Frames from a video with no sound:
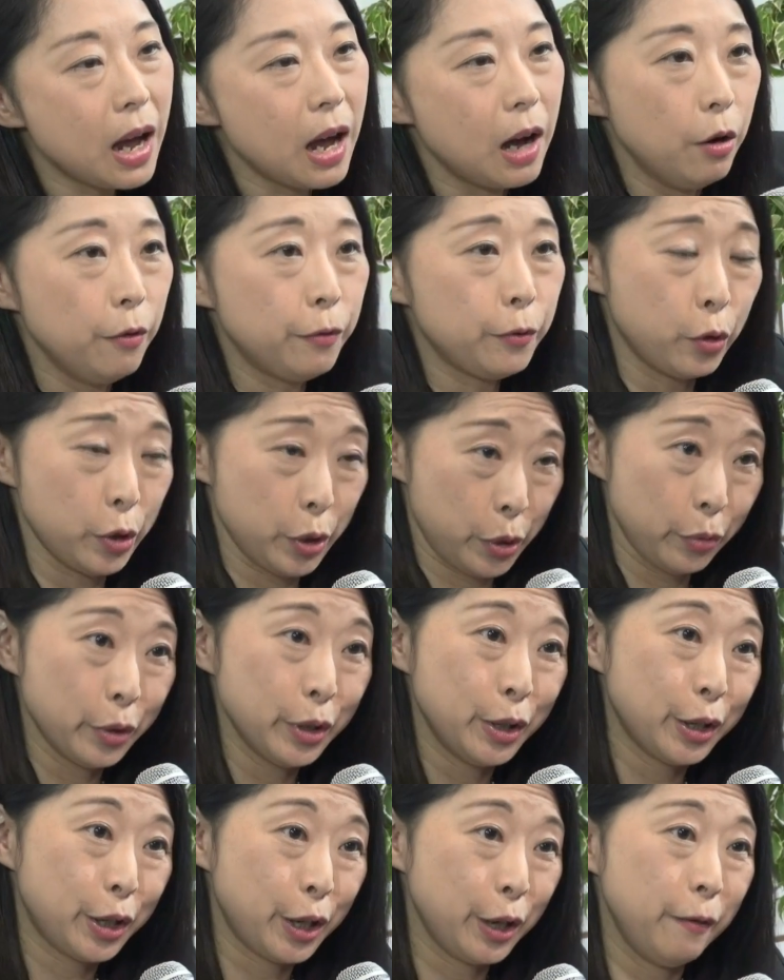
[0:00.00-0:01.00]
Of course, we're
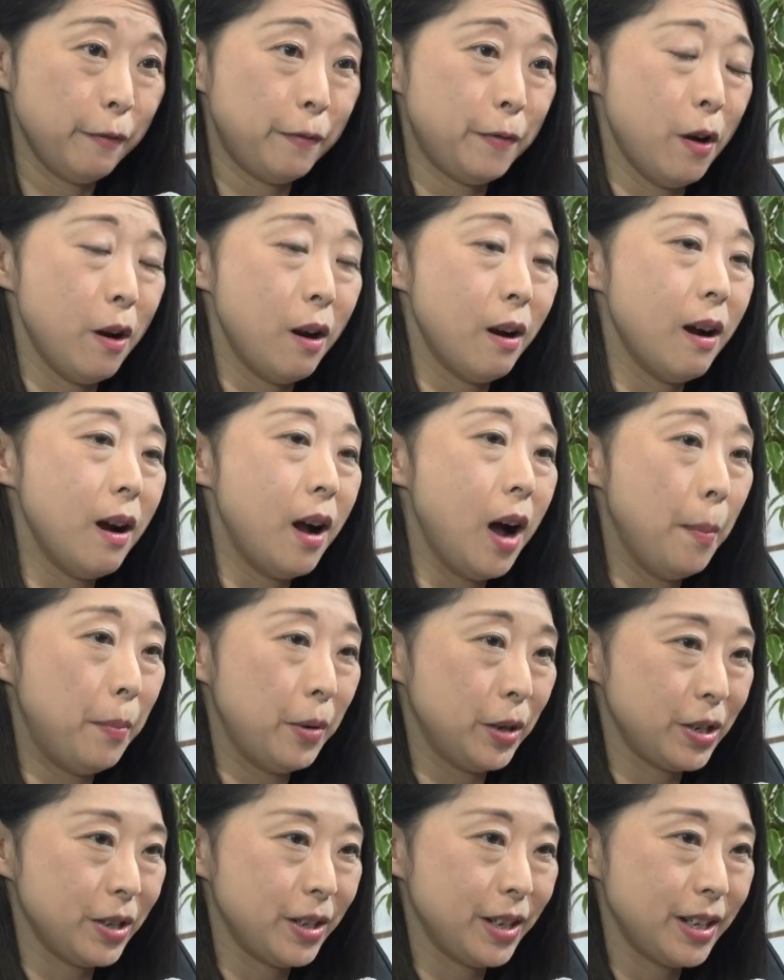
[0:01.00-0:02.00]
looking for
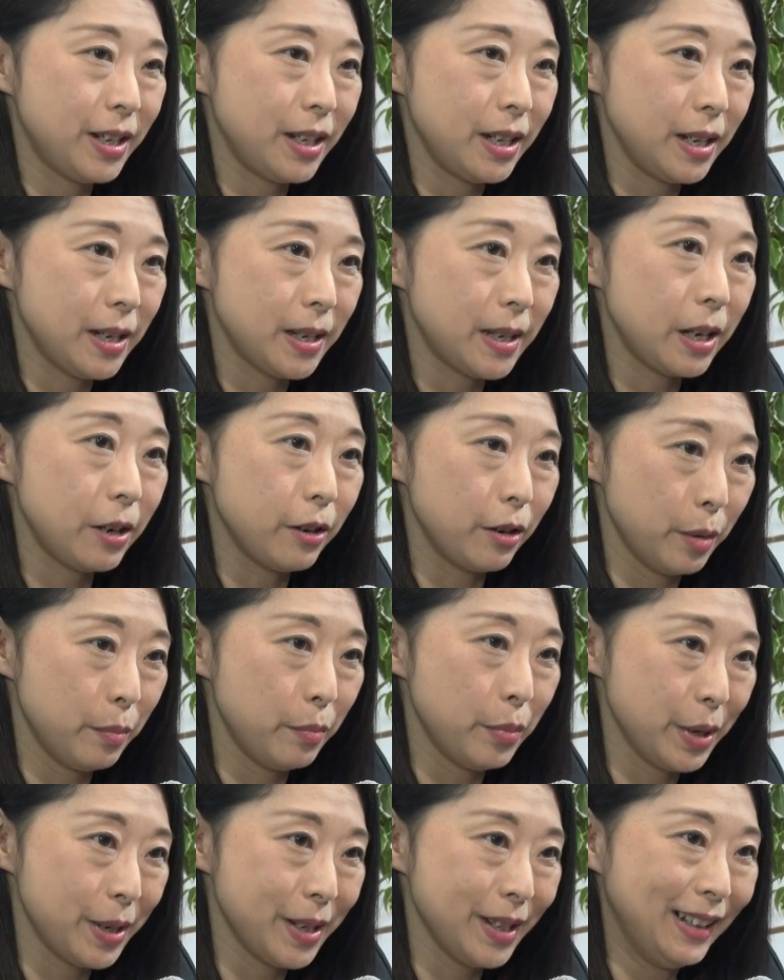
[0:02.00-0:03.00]
opportunities here in
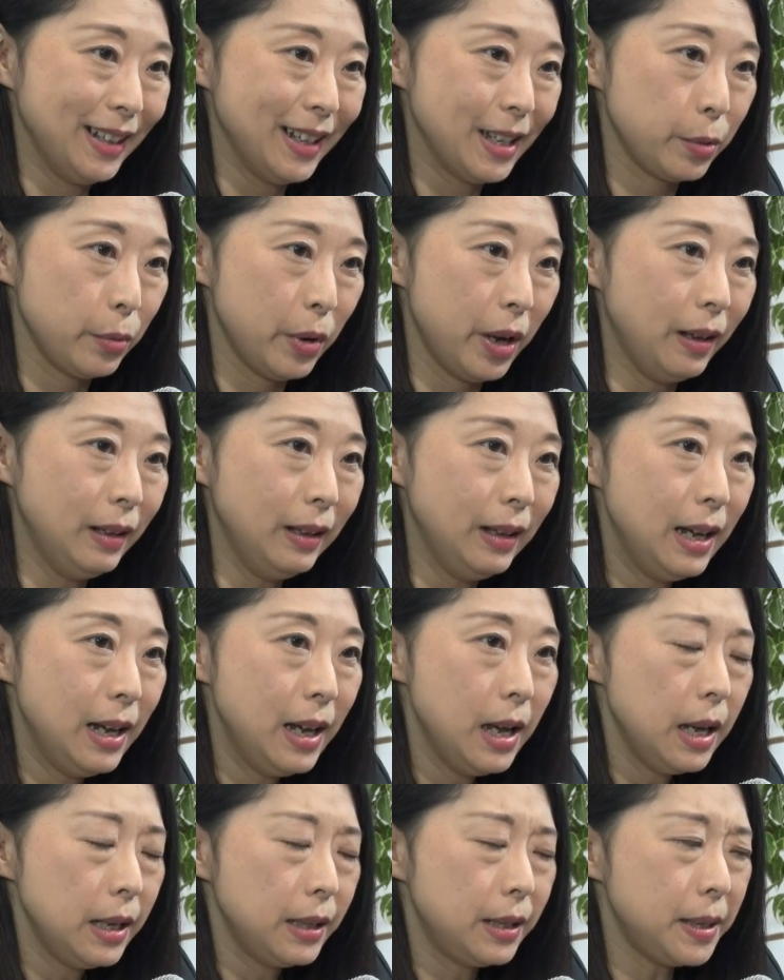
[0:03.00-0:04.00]
Brazil as well.
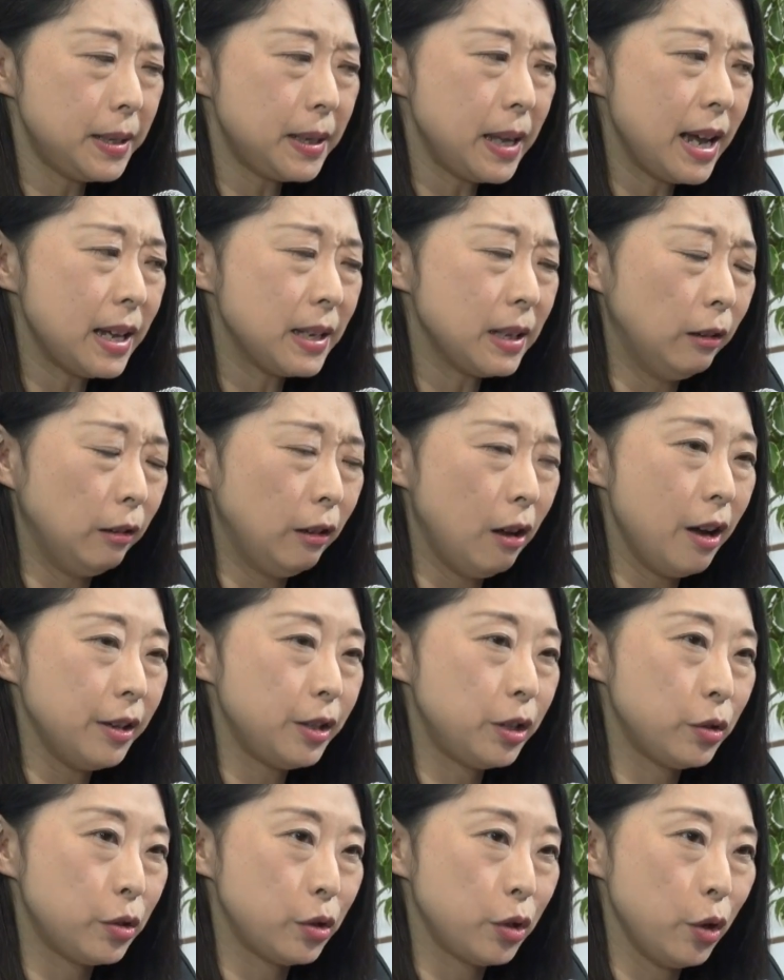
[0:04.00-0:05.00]
This has a lot
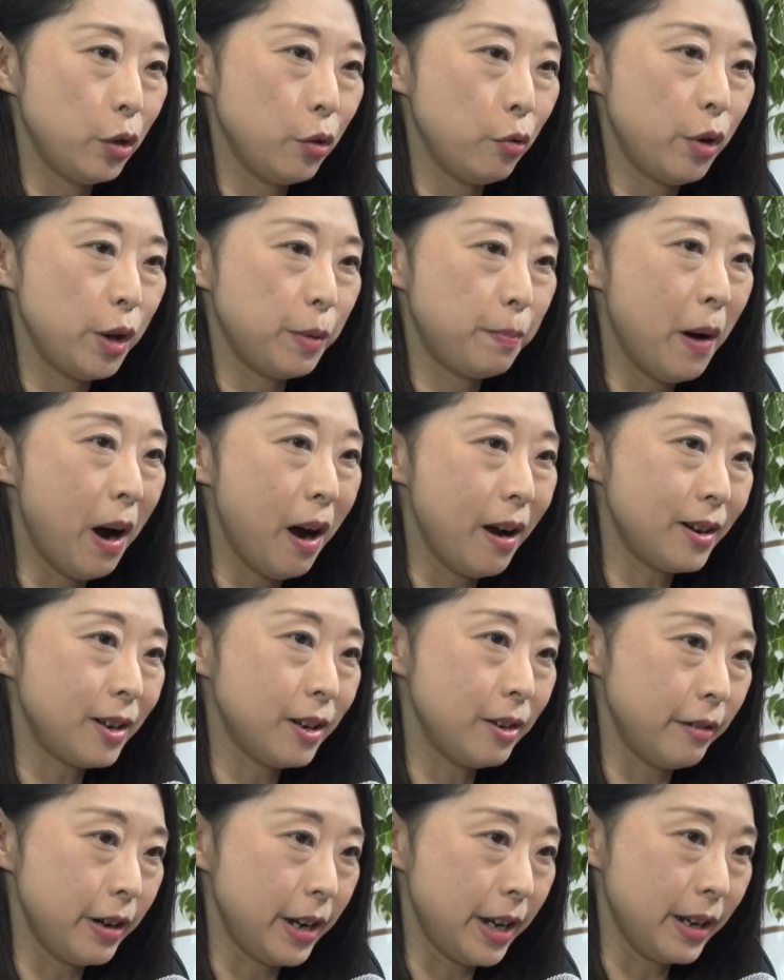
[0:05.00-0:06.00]
to do with
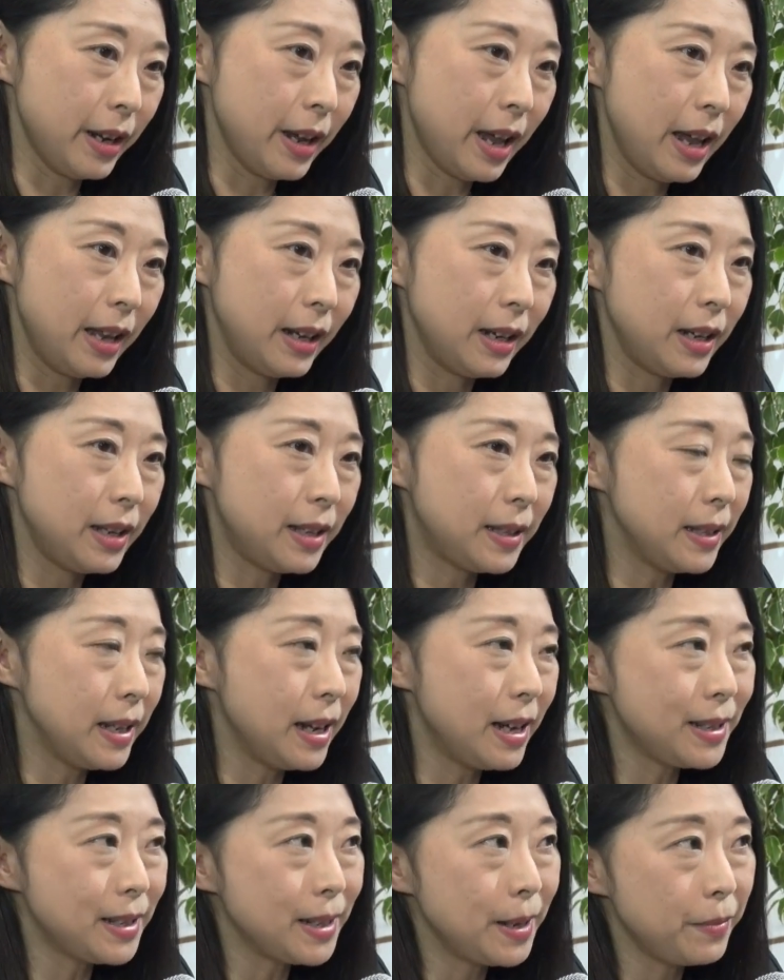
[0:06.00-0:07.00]
partnering, and it's
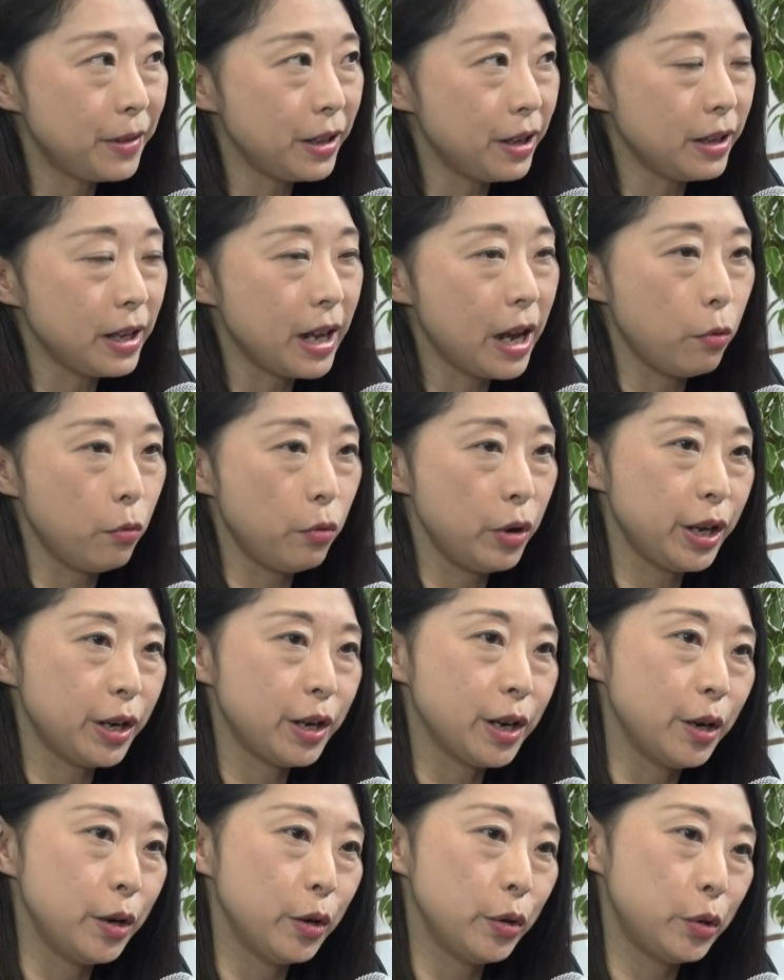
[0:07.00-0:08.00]
not something that we
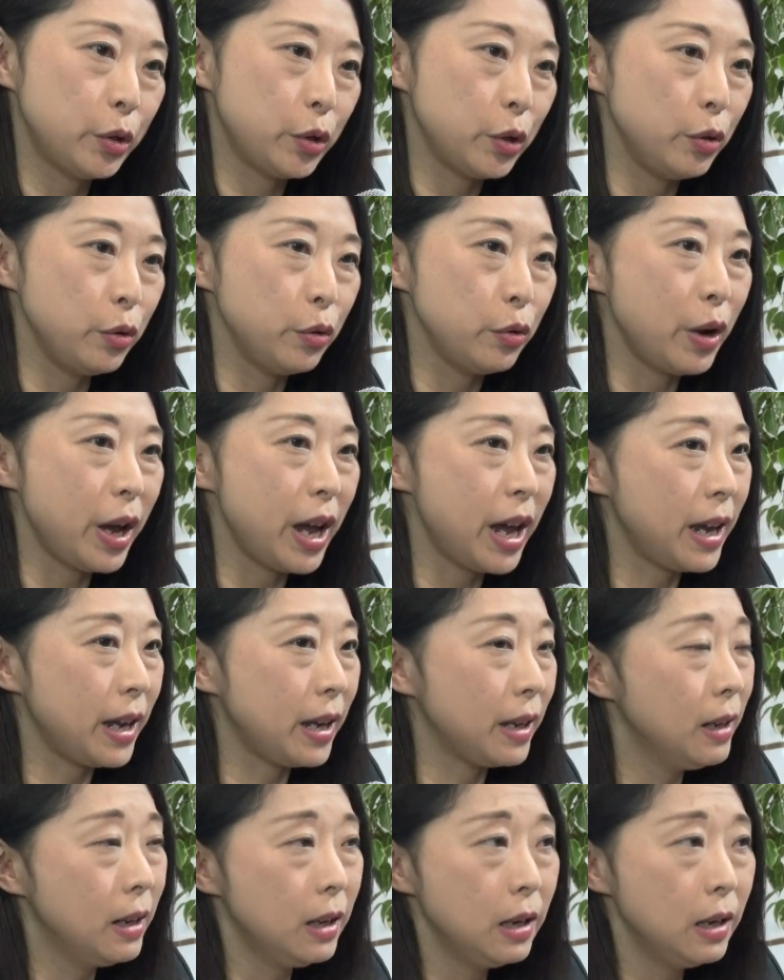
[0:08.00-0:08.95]
go to a